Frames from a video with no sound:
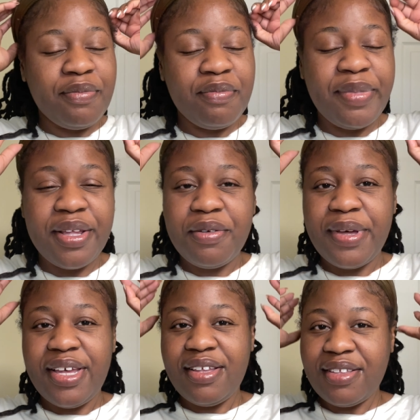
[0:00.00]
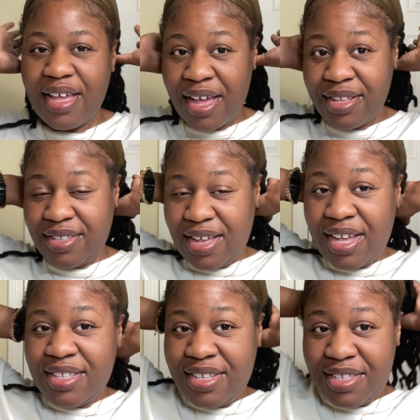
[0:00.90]
By the way, I
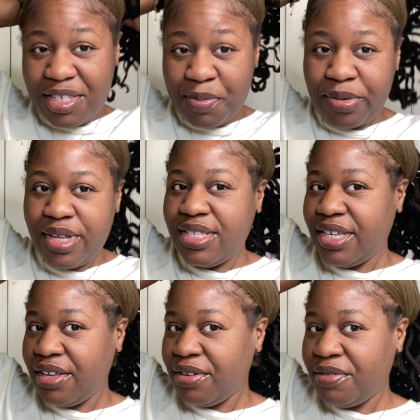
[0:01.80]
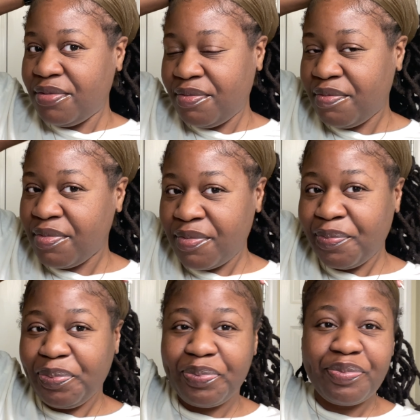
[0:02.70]
did this ponytail.
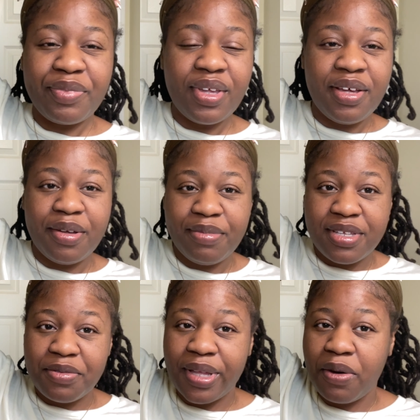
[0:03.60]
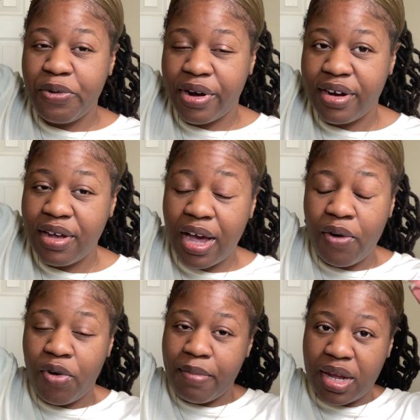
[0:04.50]
This is what how I
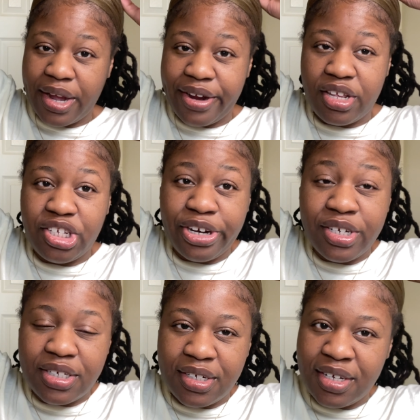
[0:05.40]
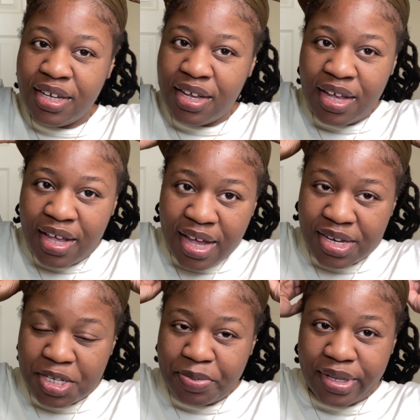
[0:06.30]
wore my hair to church. I
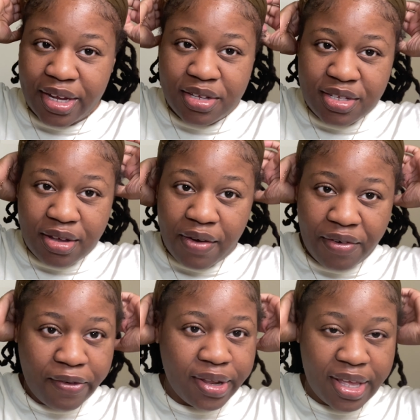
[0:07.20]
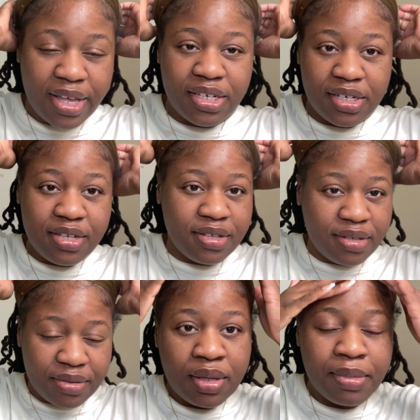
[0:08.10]
just put like a scarf around the edges,
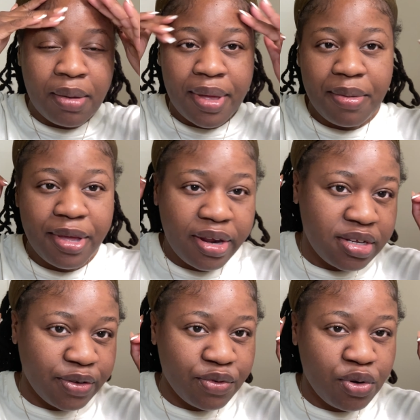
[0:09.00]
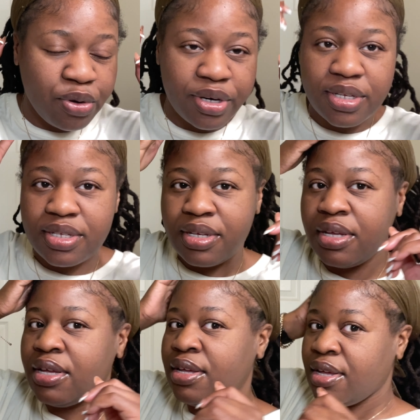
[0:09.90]
do my baby hairs, of course,
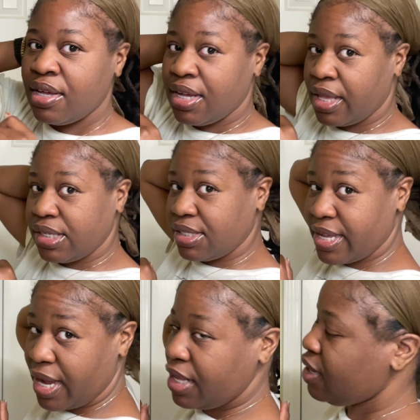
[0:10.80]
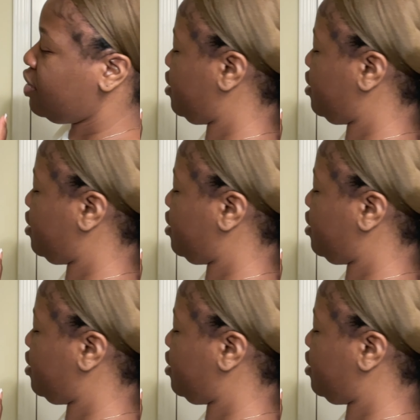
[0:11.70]
and I just have it